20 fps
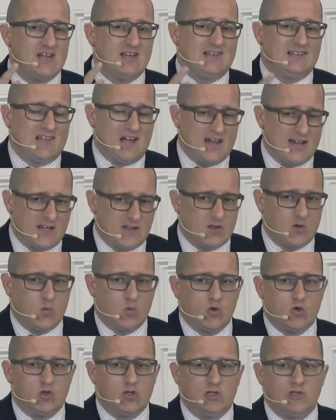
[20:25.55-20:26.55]
like the
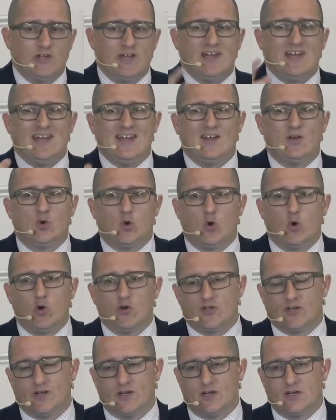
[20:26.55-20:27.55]
world in
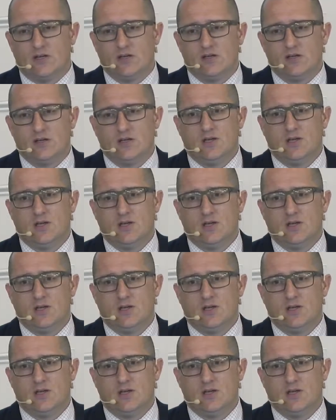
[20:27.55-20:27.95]
order